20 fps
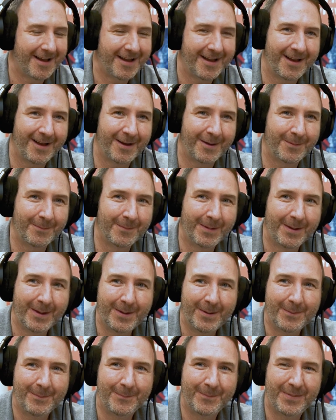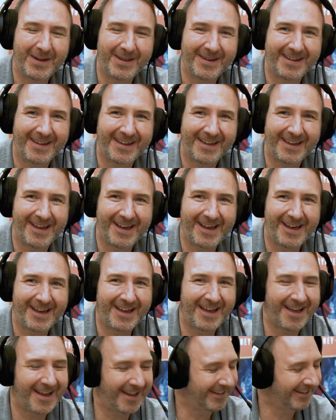Um, but
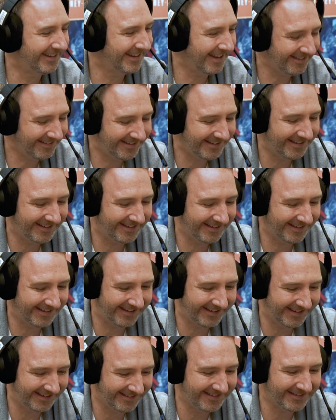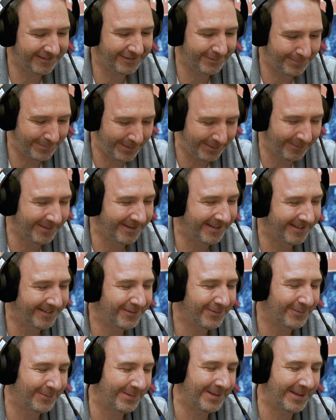I guess his
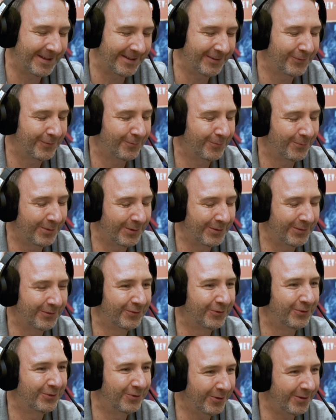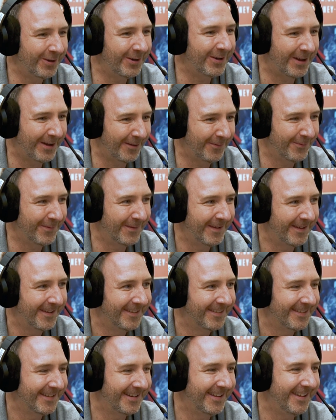experience with us was good enough
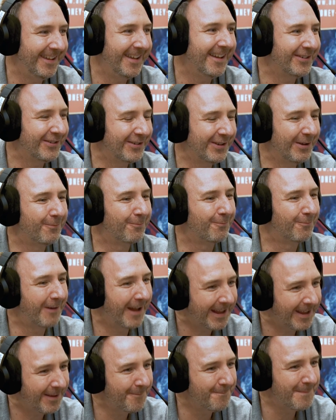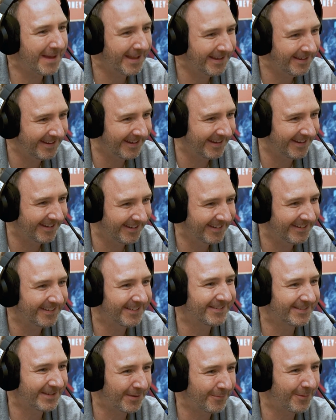that he actually recommended
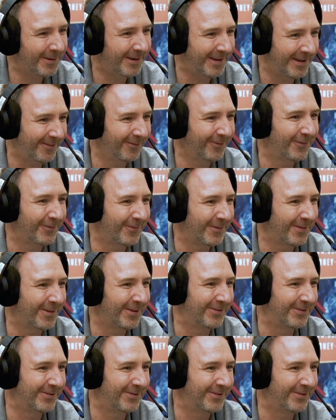someone else for the